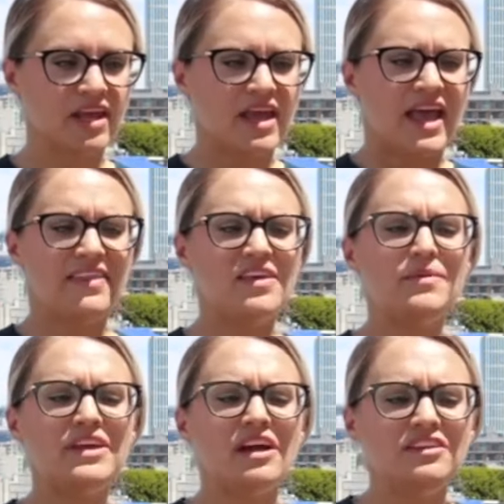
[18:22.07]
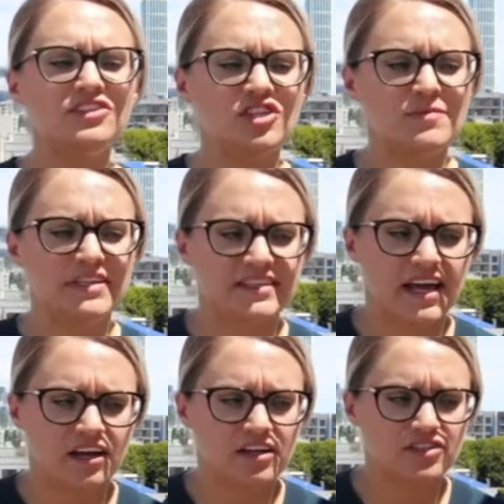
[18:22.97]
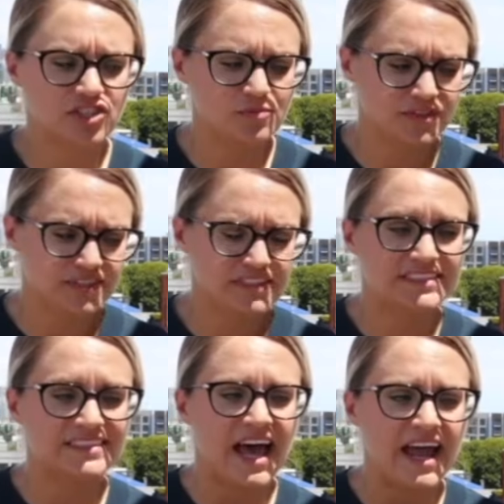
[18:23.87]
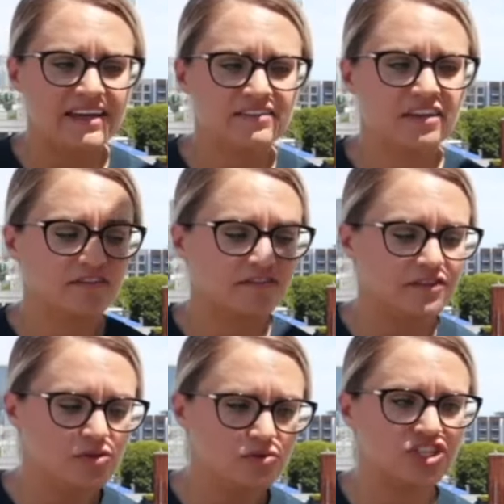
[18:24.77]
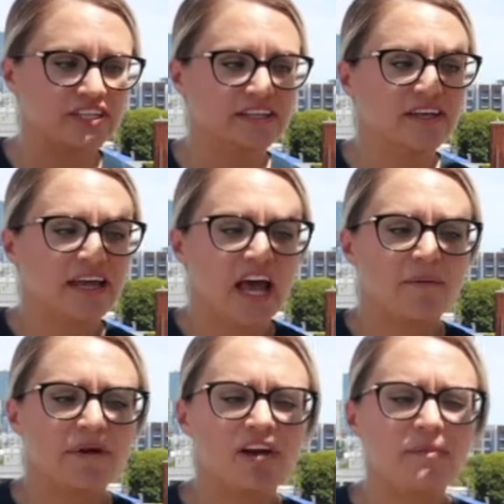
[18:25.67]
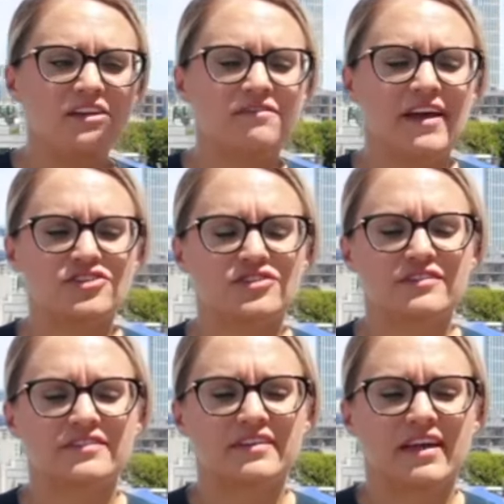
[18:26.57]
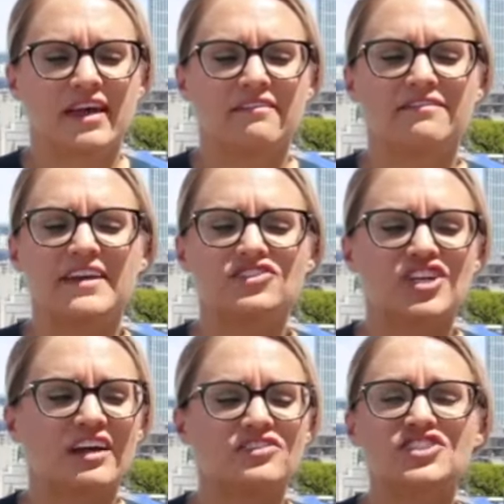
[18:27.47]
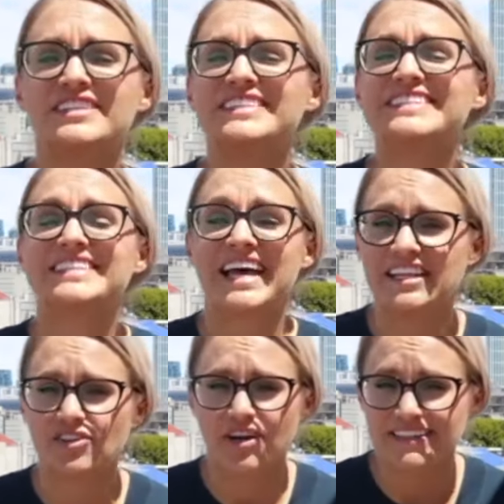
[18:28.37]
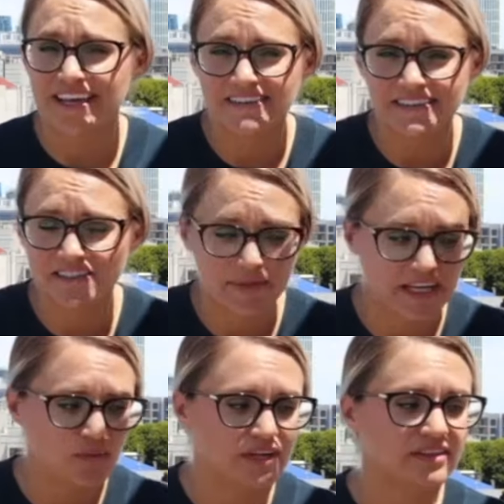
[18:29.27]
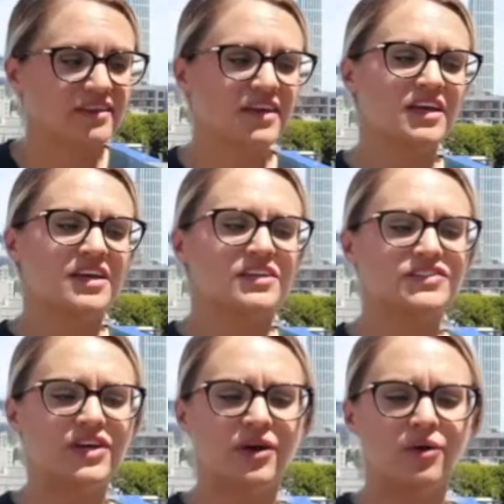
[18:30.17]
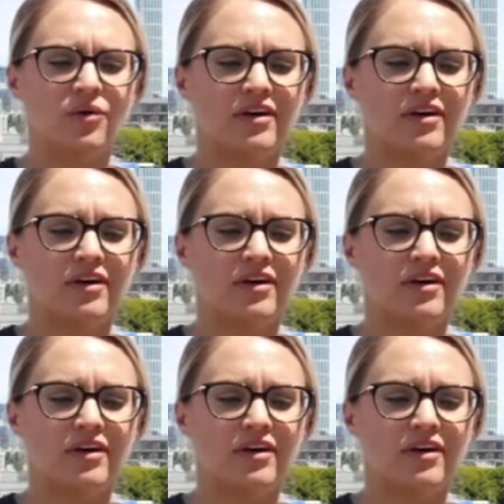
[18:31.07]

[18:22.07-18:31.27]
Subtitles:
And then beyond consumers' size confusion, apparel manufacturers face challenges in designing the right sizes to begin with. So